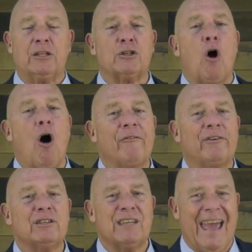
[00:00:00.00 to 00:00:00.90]
it's
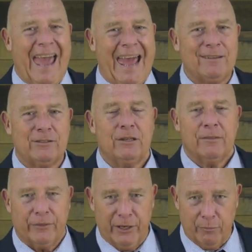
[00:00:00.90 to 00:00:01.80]
office at
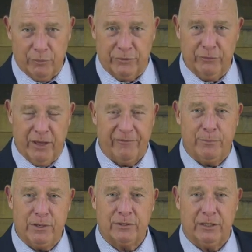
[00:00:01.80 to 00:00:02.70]
the number two,
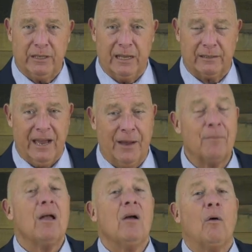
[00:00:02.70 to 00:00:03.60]
fbc.com